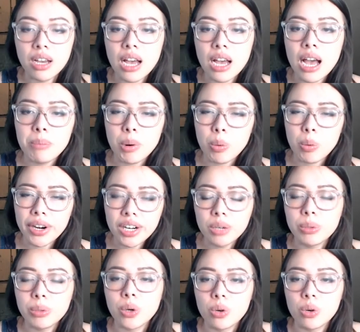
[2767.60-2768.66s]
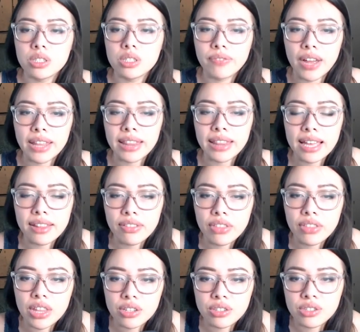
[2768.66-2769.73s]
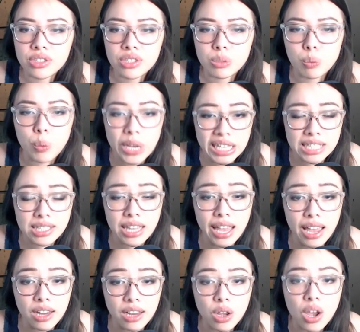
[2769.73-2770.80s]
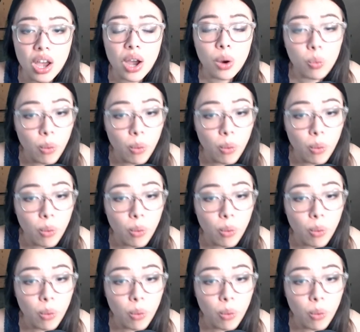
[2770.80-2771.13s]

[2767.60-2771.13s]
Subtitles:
But where are we going to find that in this wasteland?